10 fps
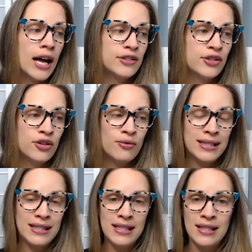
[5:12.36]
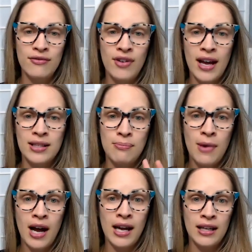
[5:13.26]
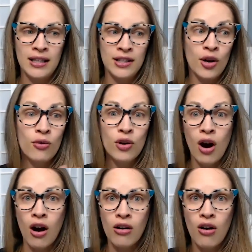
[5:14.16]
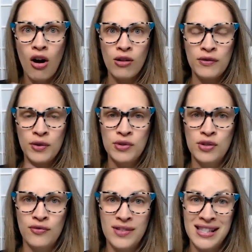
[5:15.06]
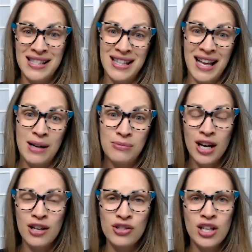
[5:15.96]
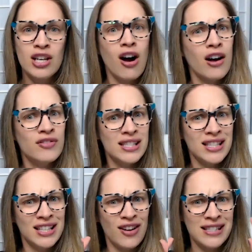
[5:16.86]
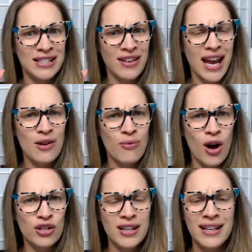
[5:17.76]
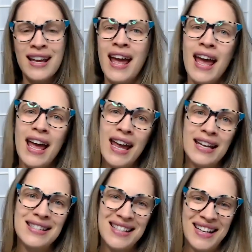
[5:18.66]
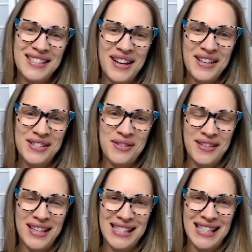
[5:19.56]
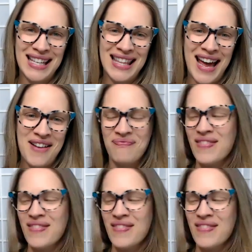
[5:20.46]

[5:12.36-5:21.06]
I do disinfect my, you know, car, all of those surfaces that I'm touching. Obviously, lots of hand washing, hand sanitizer, things like that.